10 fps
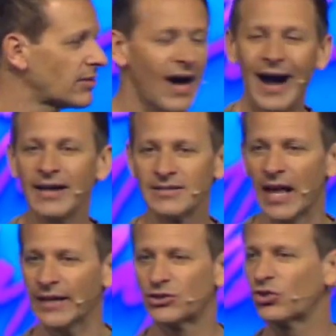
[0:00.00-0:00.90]
thighs
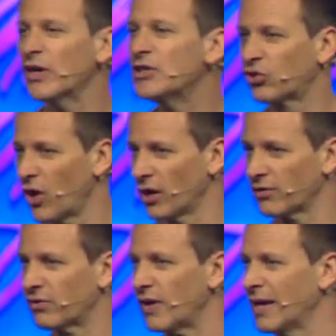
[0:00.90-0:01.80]
like tree
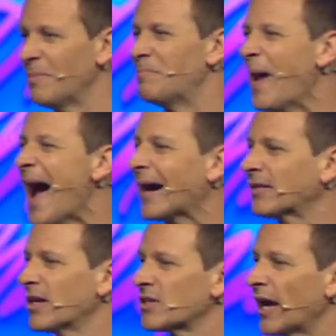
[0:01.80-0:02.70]
trunks and a back
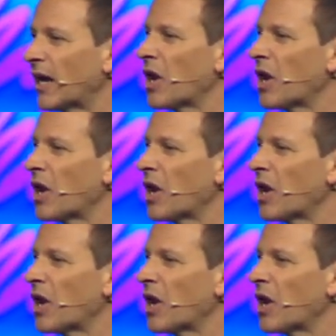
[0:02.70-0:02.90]
that is like an